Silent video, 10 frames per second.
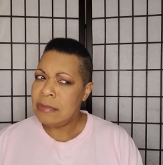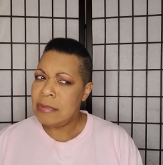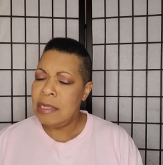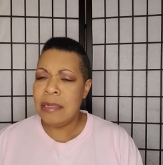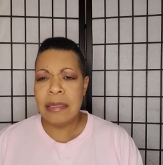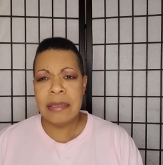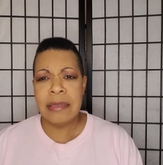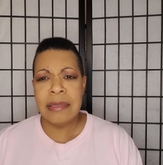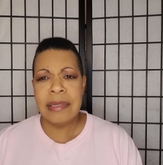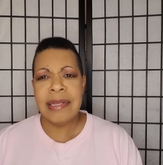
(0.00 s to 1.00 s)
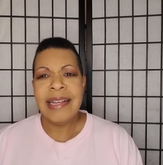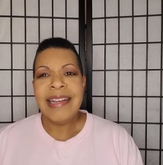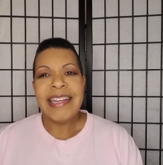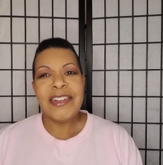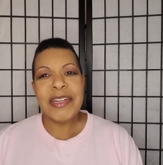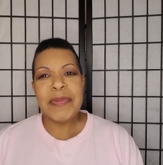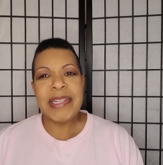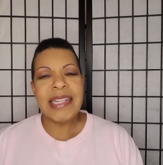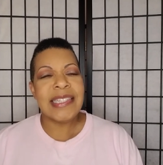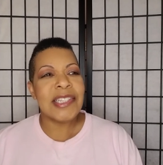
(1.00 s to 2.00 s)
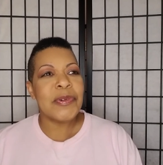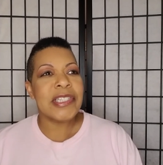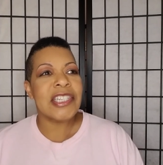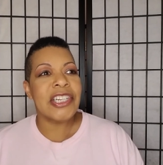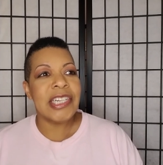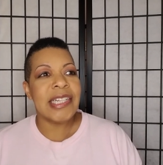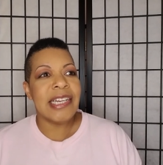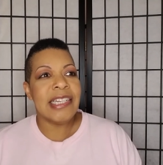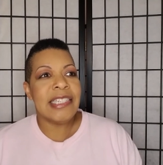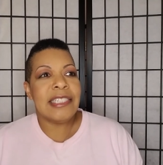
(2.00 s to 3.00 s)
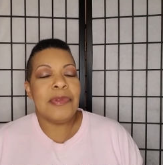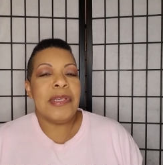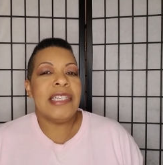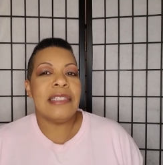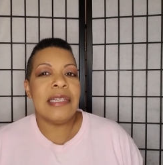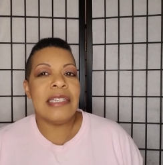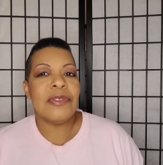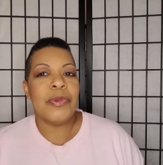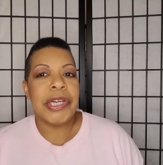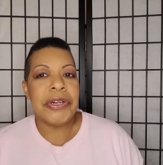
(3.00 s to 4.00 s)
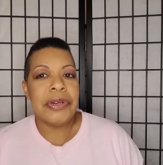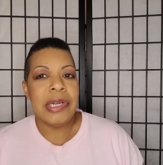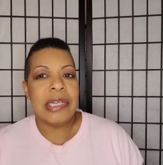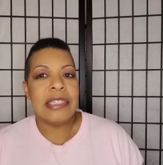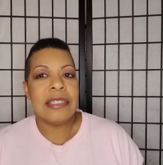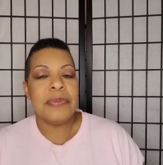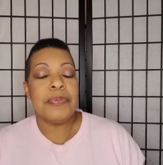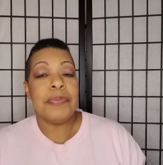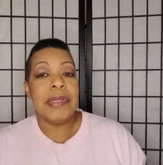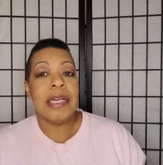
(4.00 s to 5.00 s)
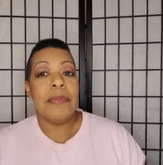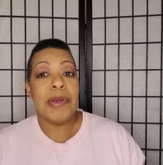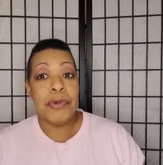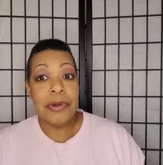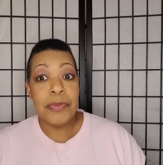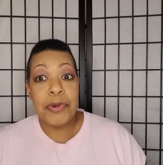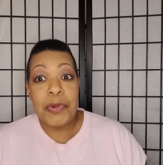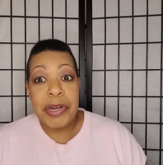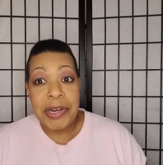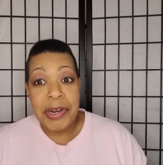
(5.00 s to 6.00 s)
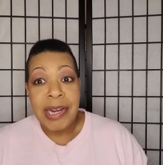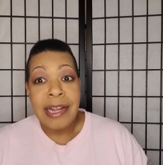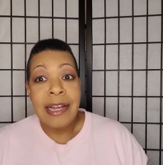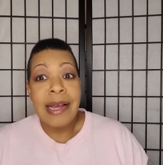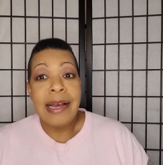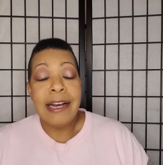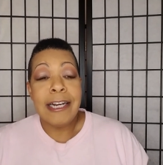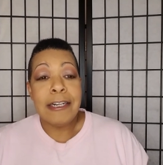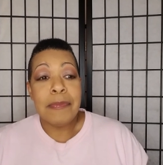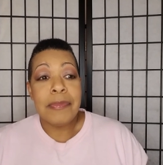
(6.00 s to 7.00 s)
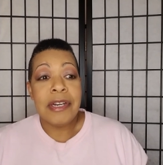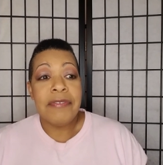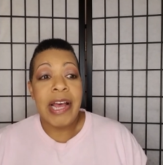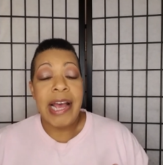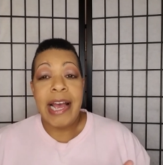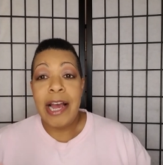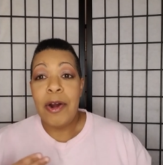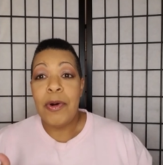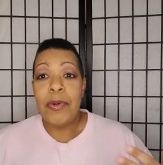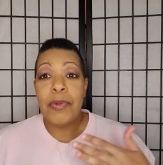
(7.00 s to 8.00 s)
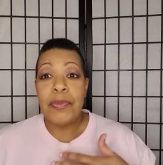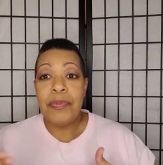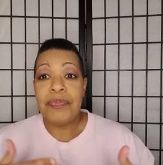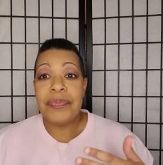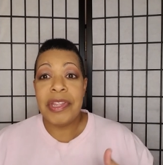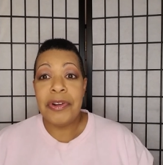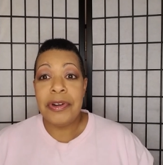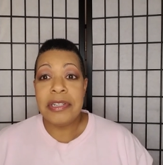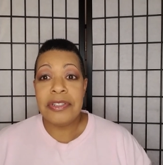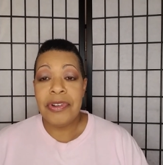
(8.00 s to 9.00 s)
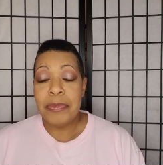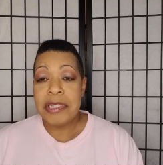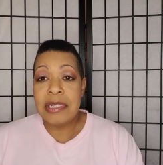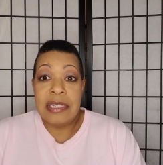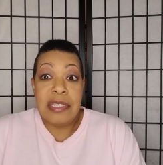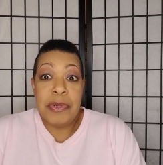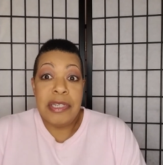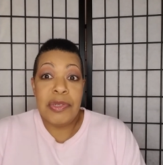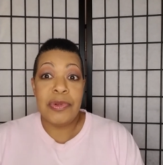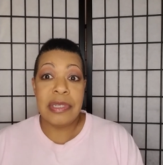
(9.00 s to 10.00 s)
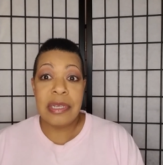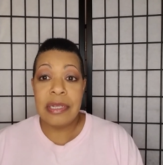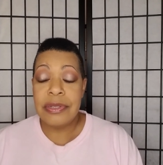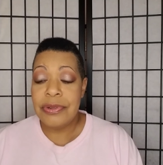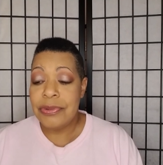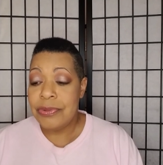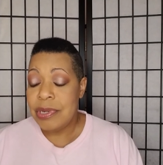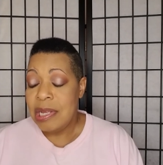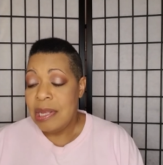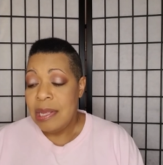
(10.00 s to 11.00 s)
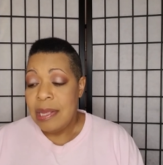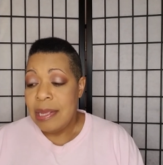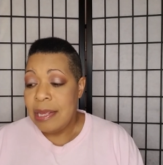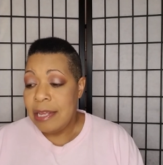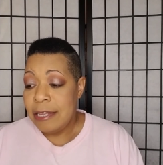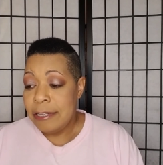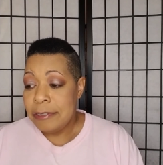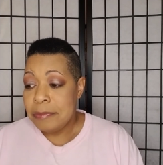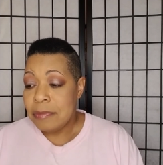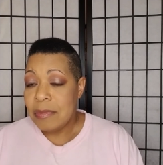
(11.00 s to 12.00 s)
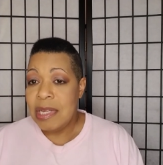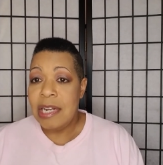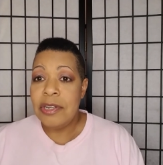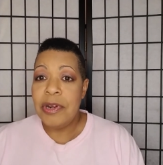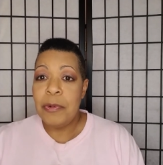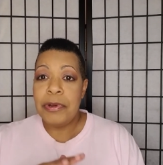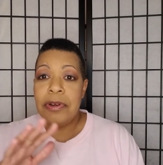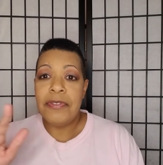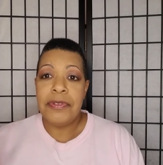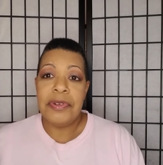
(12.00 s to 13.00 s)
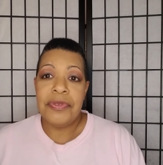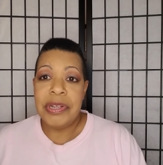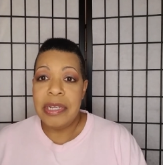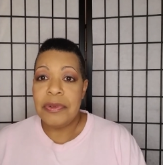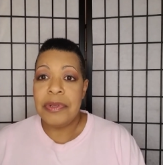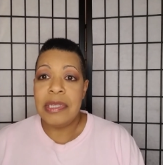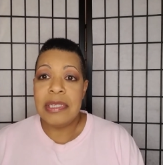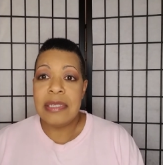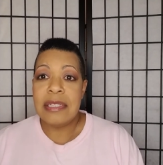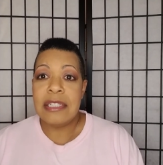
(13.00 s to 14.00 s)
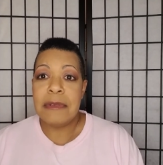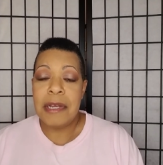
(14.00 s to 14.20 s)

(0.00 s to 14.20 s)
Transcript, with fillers: You know what I mean? And so it's good that he's he's he's aware, and he's becoming more and more aware um, of how there are discrepancies just based on skin tone. And and I know I went off on a rant on this.